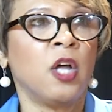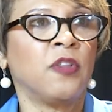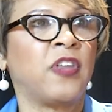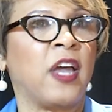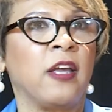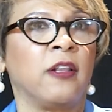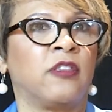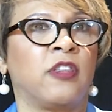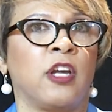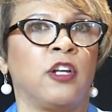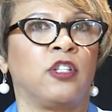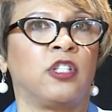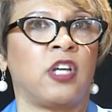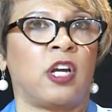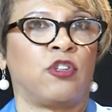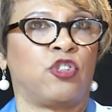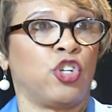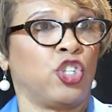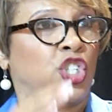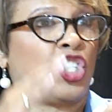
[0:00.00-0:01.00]

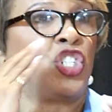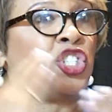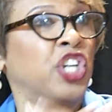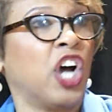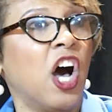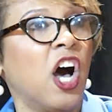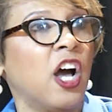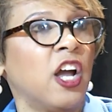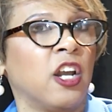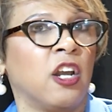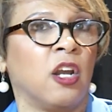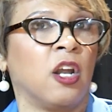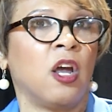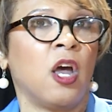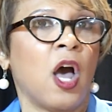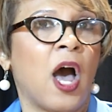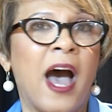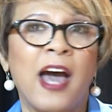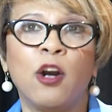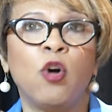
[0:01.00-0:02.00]
They're just done.
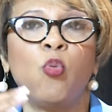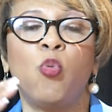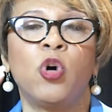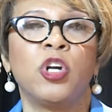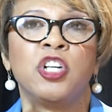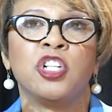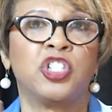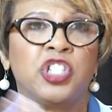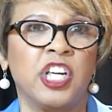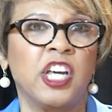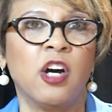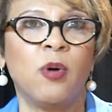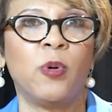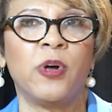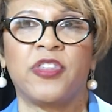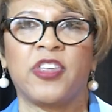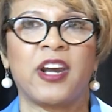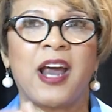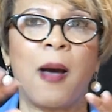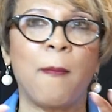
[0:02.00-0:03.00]
I don't want to deal
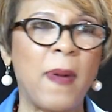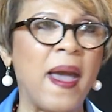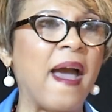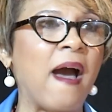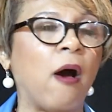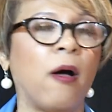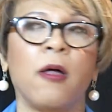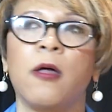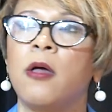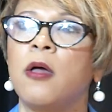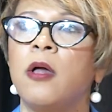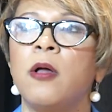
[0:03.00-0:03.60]
with it. I'm out.